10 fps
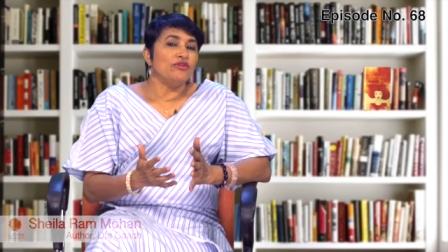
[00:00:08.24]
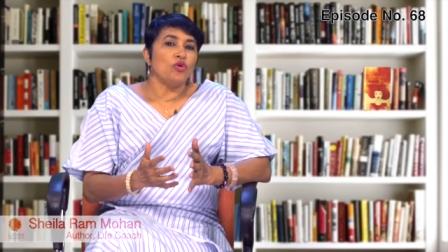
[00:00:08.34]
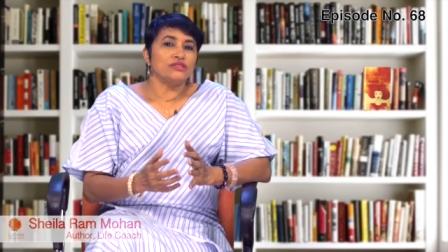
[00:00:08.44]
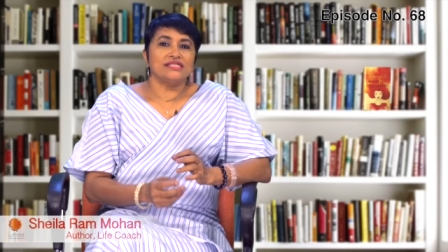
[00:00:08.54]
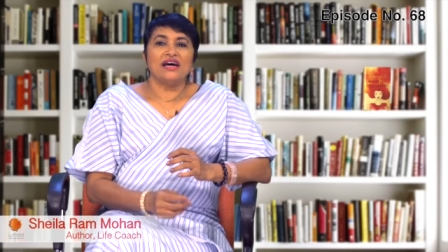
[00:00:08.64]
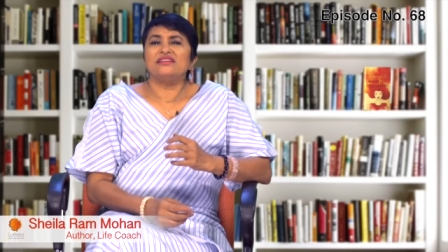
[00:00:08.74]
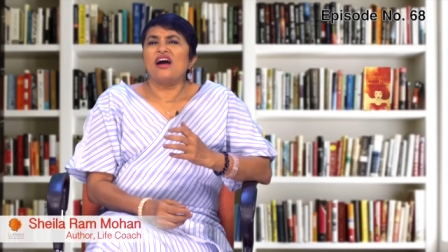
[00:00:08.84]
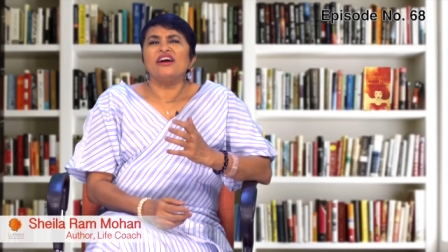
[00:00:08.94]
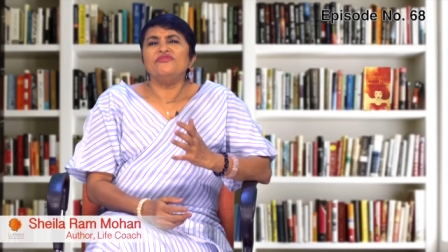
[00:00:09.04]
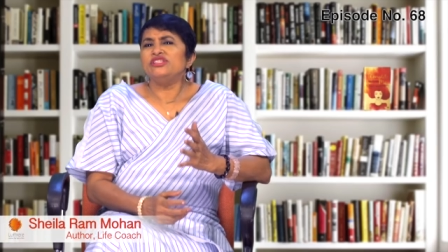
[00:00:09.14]
was that
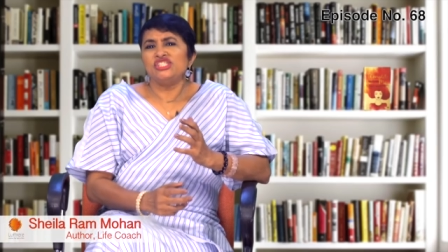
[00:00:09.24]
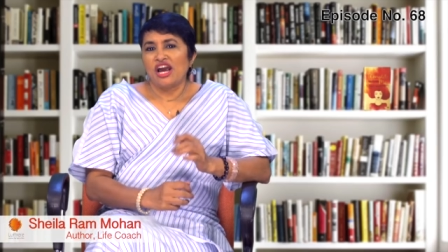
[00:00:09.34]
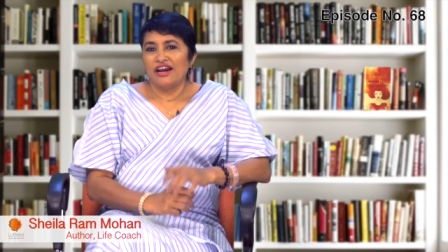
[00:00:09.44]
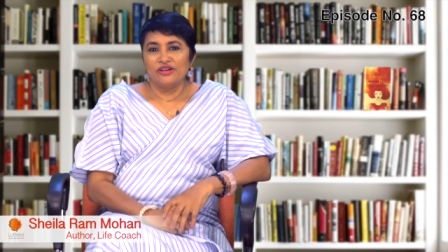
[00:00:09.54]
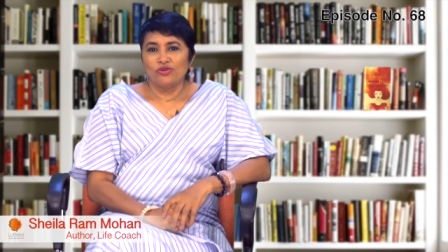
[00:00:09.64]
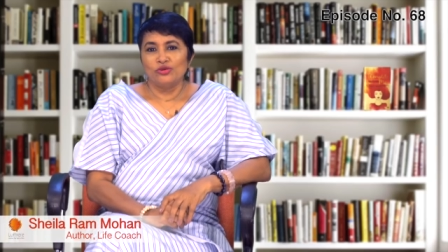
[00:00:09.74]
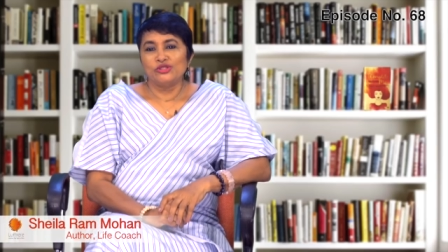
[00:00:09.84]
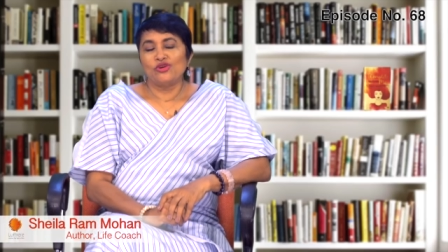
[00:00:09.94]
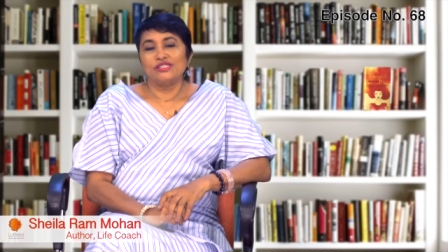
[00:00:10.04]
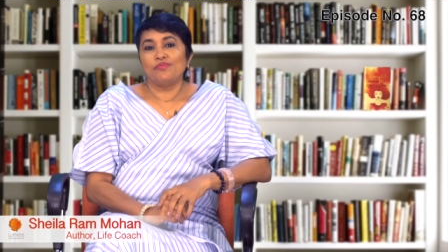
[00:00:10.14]
I wish I had a
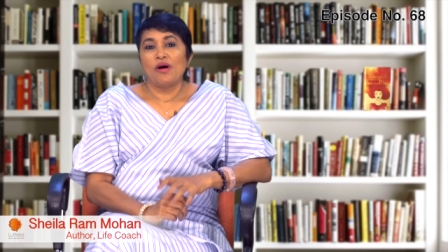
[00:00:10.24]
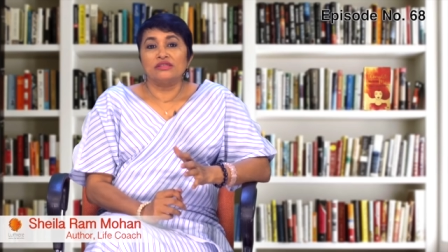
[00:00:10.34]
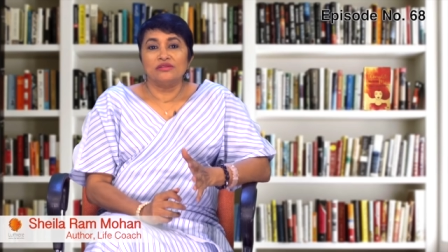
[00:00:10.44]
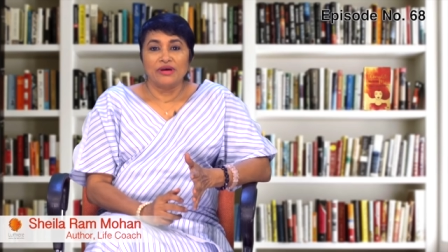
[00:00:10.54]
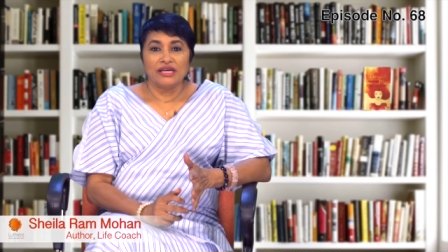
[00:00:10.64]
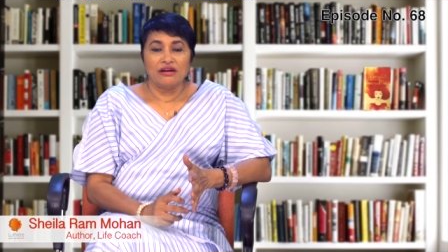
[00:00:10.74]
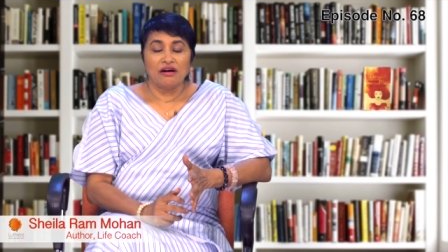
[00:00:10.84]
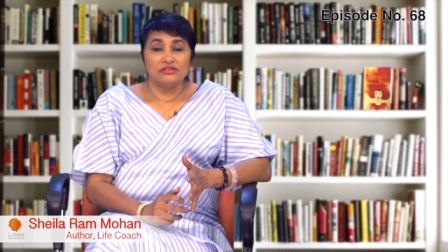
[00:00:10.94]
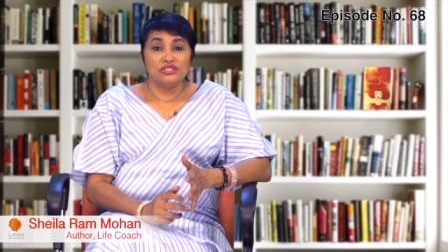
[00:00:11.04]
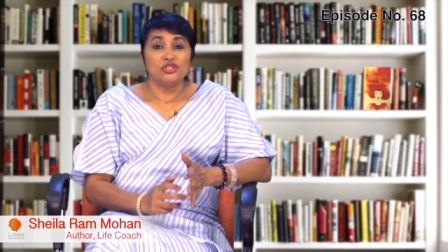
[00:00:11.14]
Rolls Royce parked in my
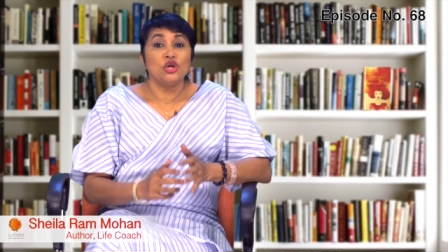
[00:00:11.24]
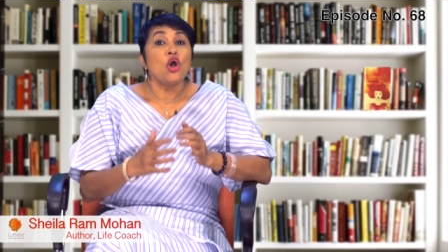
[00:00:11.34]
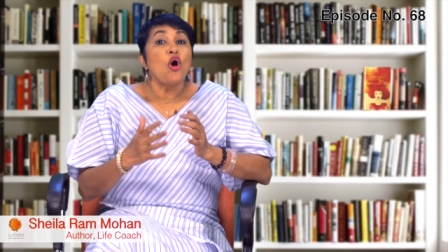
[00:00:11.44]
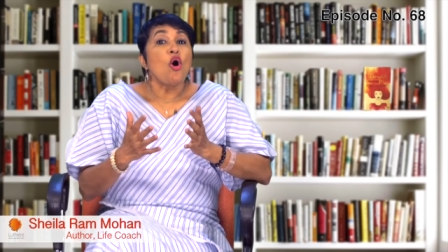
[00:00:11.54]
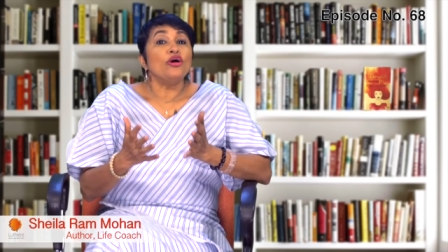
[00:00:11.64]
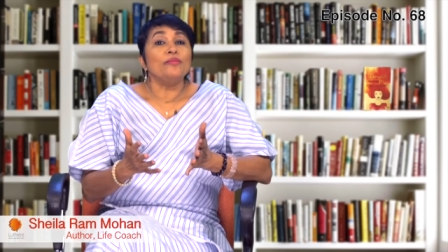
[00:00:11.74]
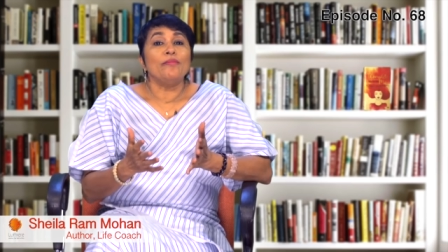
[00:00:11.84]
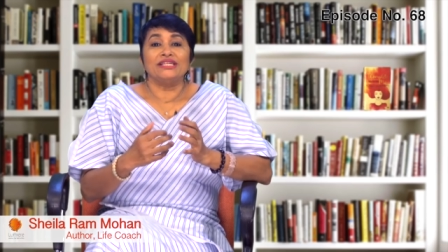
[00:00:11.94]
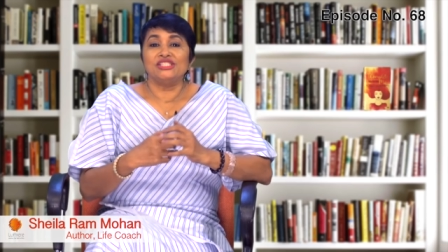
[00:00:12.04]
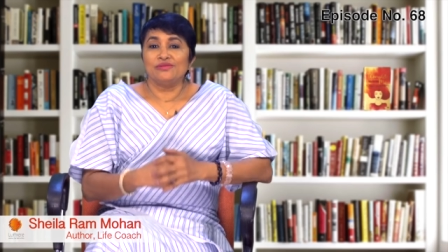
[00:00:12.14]
garage, or a
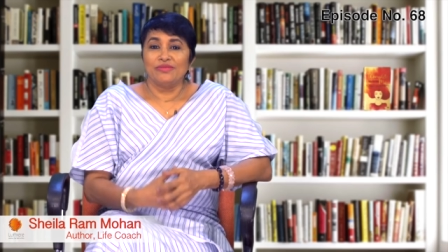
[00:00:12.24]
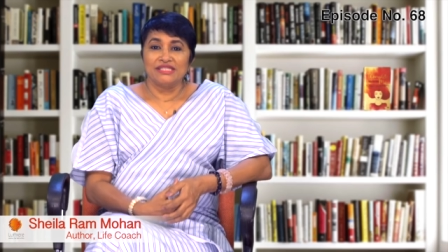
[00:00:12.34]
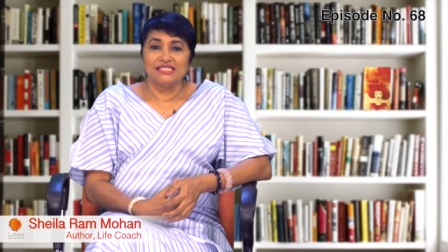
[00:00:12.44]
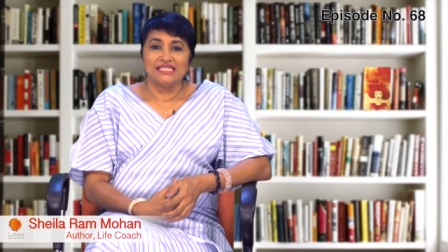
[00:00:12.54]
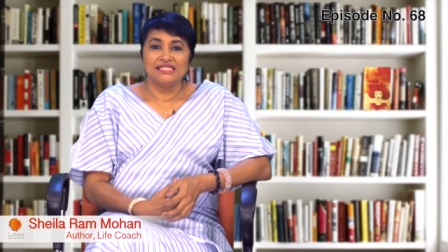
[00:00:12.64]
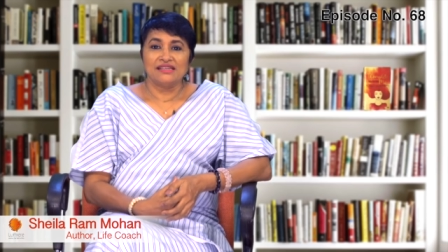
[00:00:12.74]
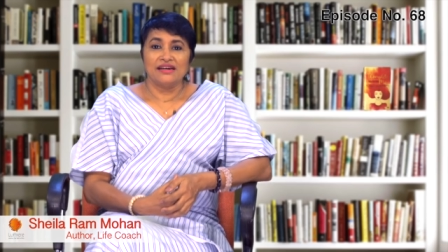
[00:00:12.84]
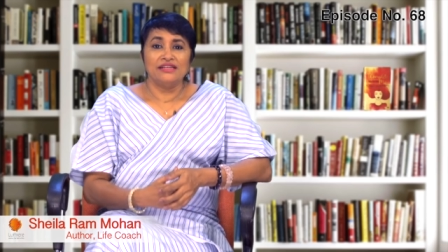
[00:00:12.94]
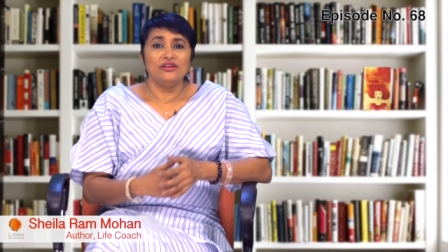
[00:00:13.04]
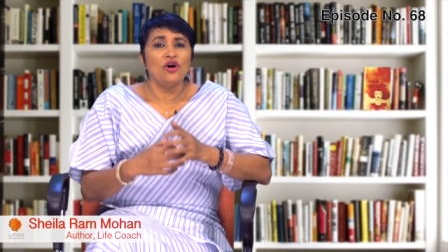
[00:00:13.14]
mansion by the
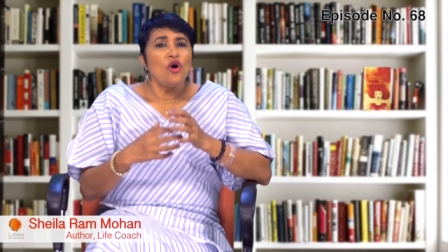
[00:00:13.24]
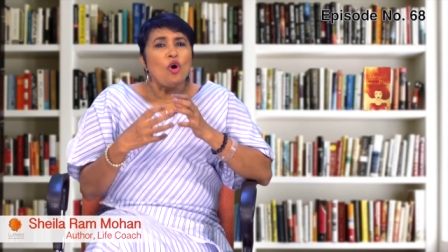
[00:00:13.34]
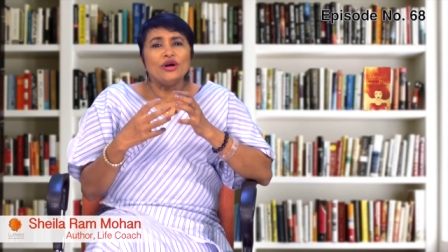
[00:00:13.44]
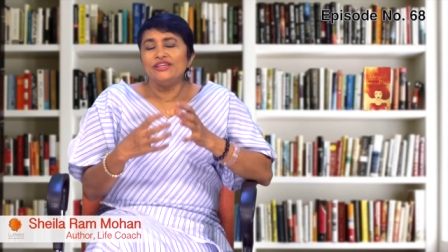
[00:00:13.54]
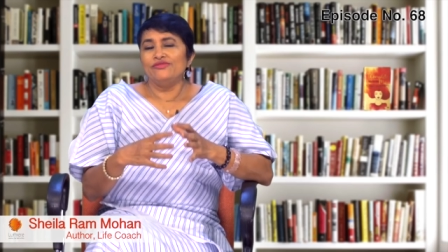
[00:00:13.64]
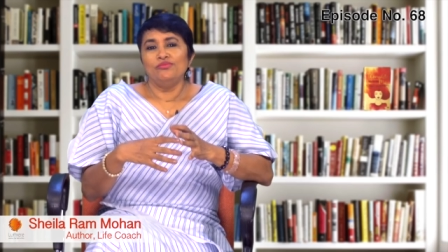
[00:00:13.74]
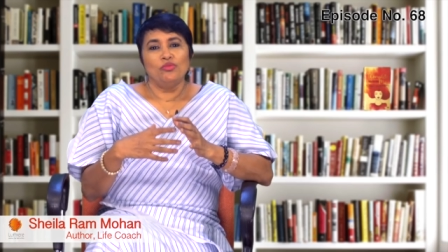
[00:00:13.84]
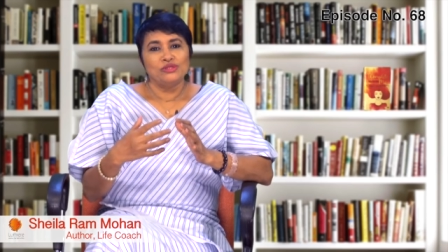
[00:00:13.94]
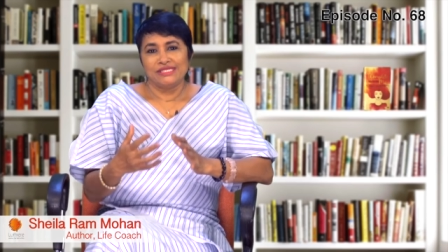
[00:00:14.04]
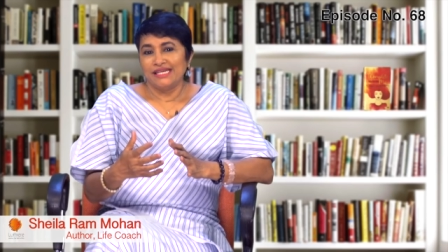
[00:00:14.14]
seaside, or even
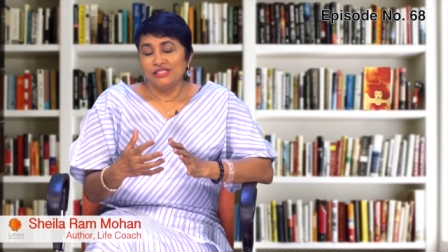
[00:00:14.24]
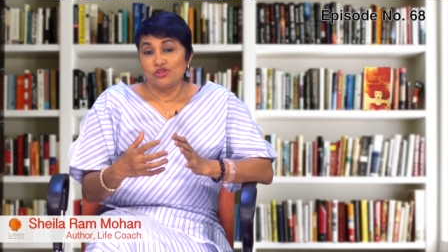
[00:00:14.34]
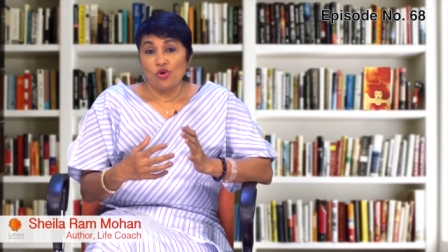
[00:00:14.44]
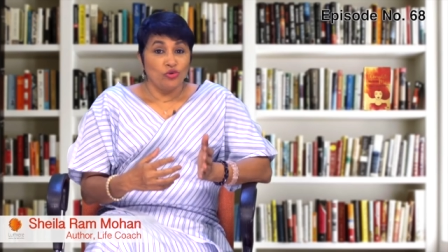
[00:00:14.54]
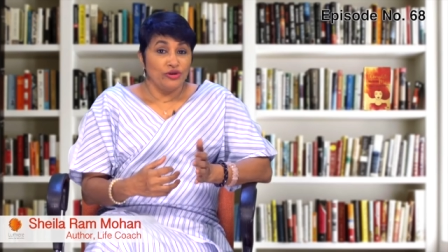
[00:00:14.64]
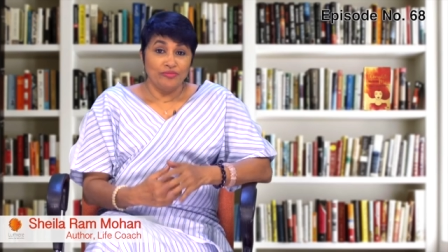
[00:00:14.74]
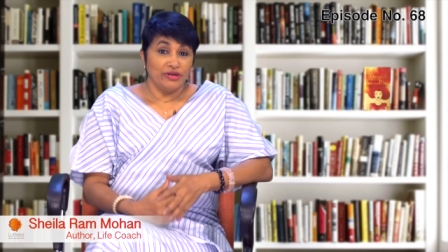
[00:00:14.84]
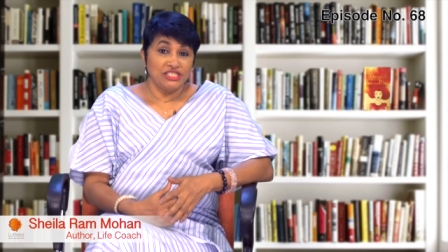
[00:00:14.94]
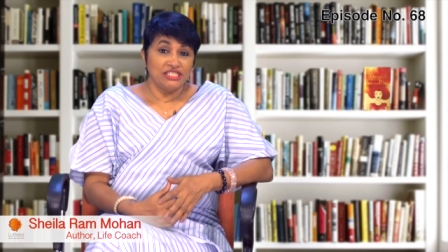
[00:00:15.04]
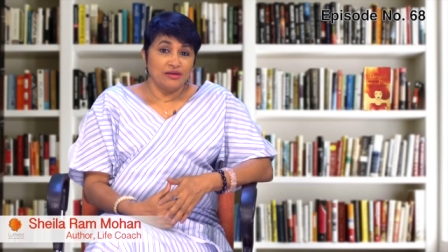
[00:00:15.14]
more sex or going
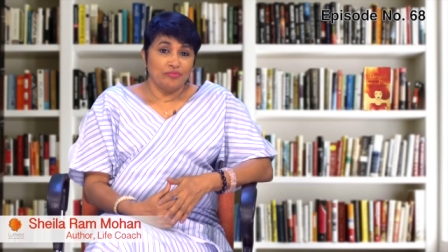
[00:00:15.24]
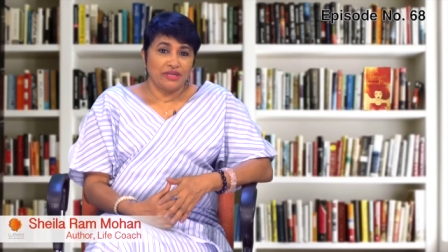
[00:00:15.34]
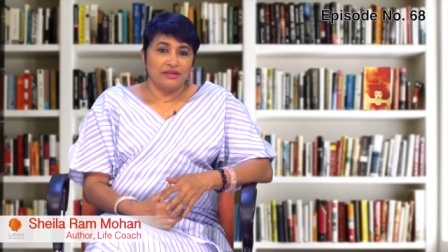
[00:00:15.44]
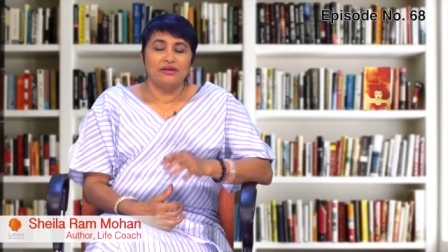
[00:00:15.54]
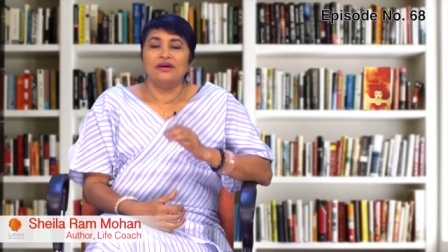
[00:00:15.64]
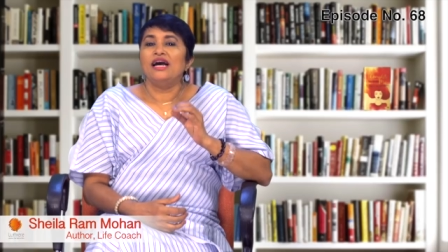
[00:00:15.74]
bungee jumping.